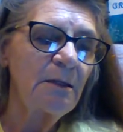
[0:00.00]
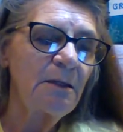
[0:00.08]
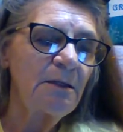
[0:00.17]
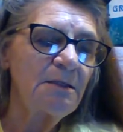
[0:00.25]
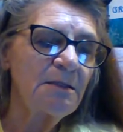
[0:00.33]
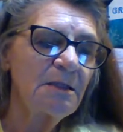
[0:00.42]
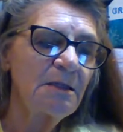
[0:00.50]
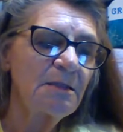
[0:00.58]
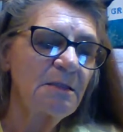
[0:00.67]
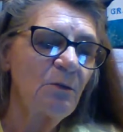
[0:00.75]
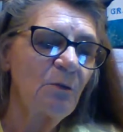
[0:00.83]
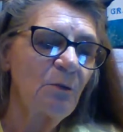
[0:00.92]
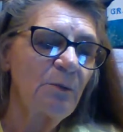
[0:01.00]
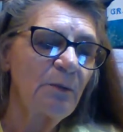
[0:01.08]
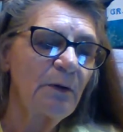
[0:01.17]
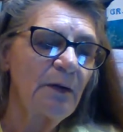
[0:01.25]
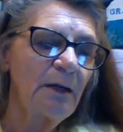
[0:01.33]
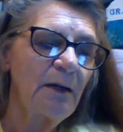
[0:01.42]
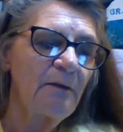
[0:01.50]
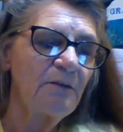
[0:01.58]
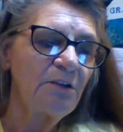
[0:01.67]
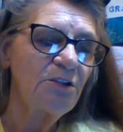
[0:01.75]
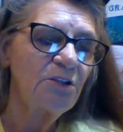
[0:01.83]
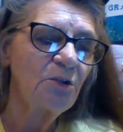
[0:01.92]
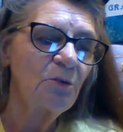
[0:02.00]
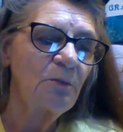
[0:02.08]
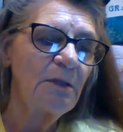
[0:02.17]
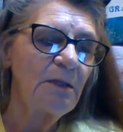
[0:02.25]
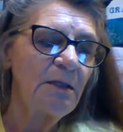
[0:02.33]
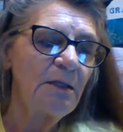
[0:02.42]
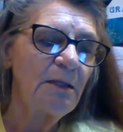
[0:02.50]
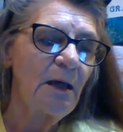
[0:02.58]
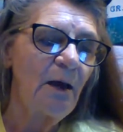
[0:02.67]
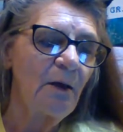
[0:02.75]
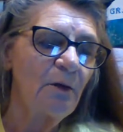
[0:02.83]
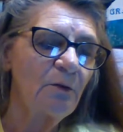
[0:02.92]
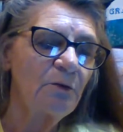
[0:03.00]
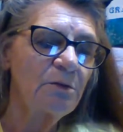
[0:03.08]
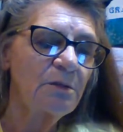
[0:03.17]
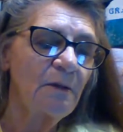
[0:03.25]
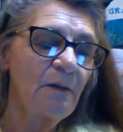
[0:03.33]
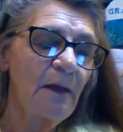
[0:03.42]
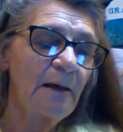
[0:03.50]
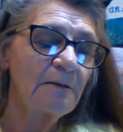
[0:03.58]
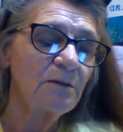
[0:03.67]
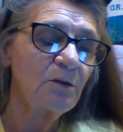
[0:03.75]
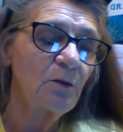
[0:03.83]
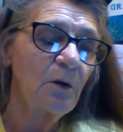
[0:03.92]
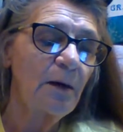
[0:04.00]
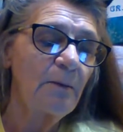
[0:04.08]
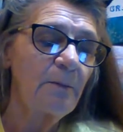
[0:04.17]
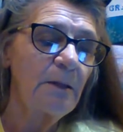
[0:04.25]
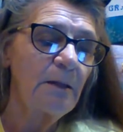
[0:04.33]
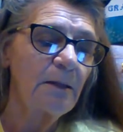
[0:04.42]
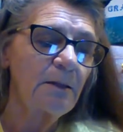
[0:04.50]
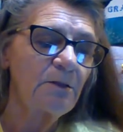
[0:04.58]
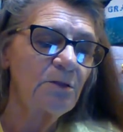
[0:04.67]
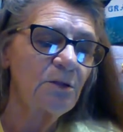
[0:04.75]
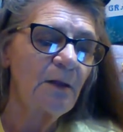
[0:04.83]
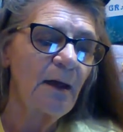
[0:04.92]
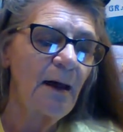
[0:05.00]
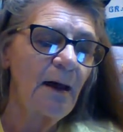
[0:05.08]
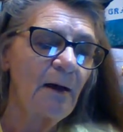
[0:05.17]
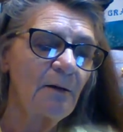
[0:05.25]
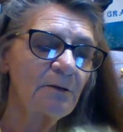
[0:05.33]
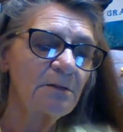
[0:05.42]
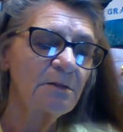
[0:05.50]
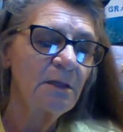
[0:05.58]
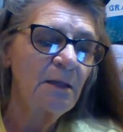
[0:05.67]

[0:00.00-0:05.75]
He says he will bring every gentleman he knows, and that's a great many, to the house,